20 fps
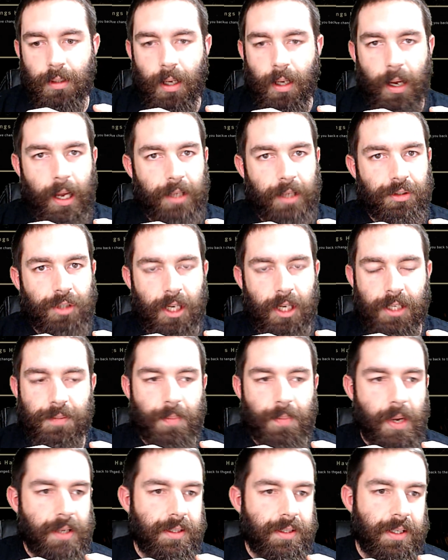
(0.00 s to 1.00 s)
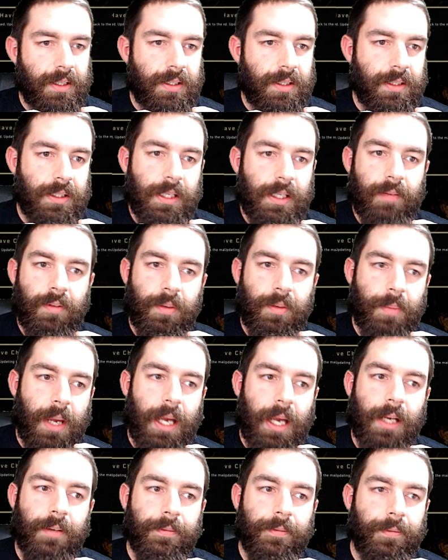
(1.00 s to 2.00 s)
I change my sensitivity
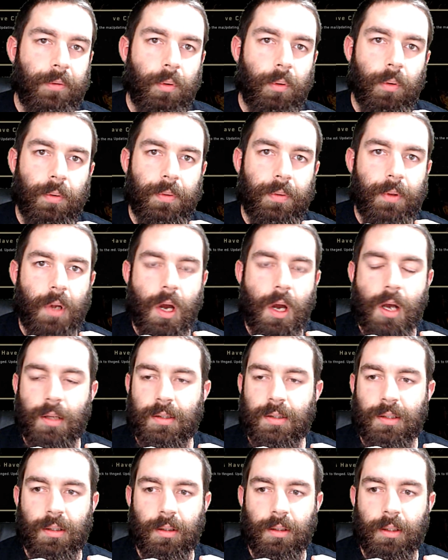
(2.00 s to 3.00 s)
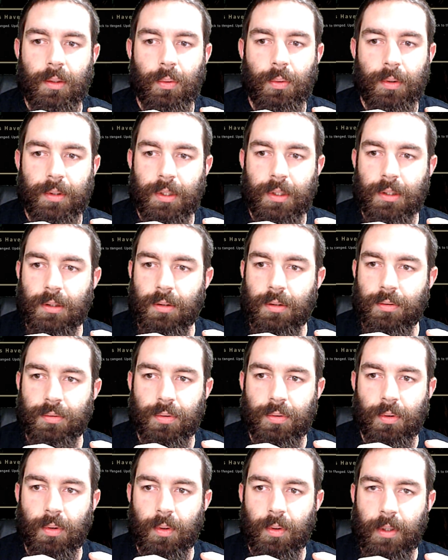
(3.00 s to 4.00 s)
back and forth constantly with this
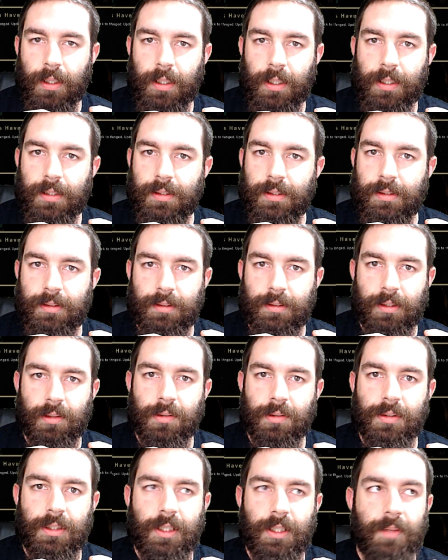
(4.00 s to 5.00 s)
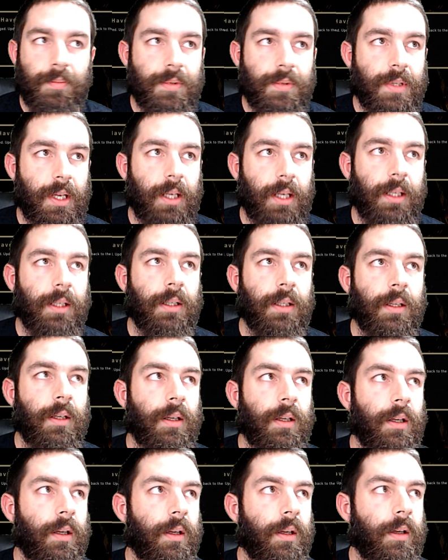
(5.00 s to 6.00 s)
controller, and it still seems like
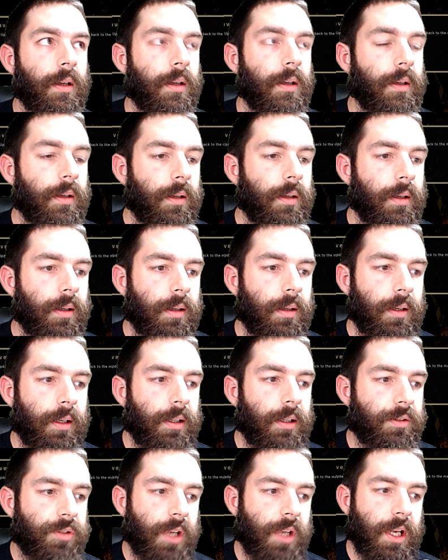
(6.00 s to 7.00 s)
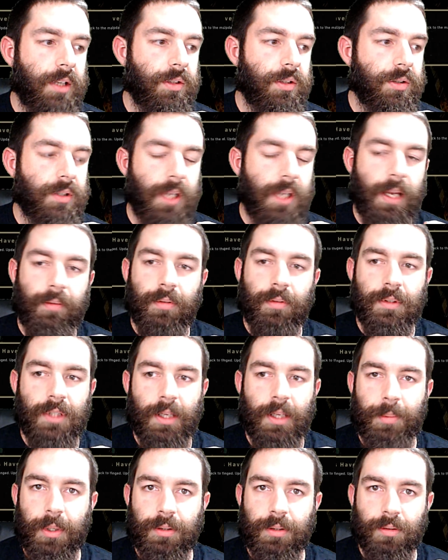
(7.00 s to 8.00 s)
it changes every
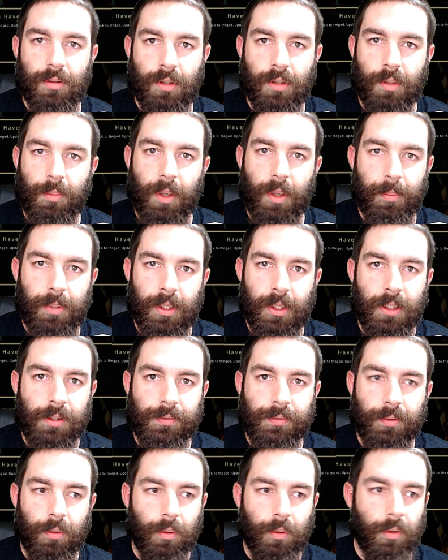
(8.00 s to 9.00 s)
time I turn on my PS4.